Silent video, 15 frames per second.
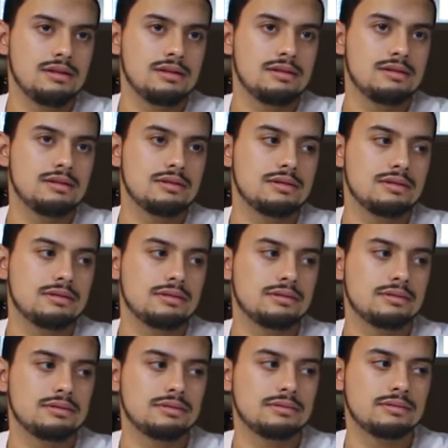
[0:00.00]

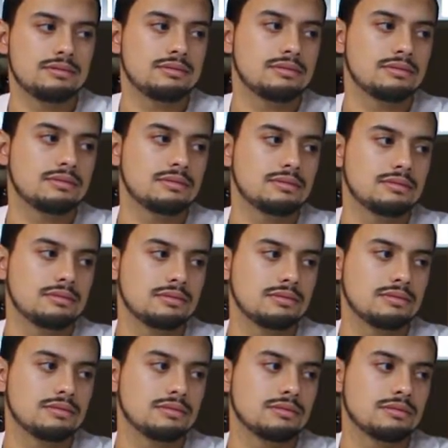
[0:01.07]

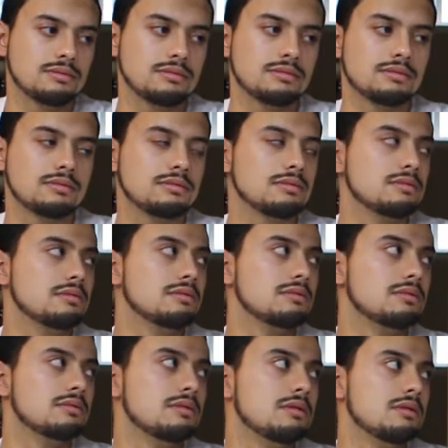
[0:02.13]

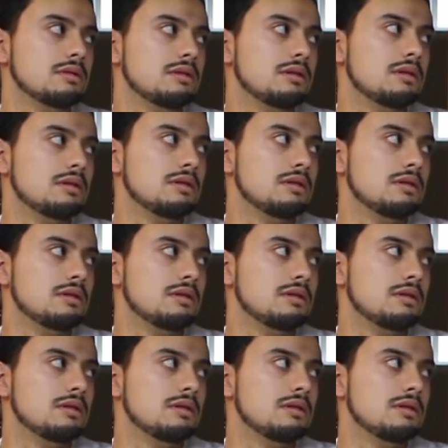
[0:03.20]
[no speech]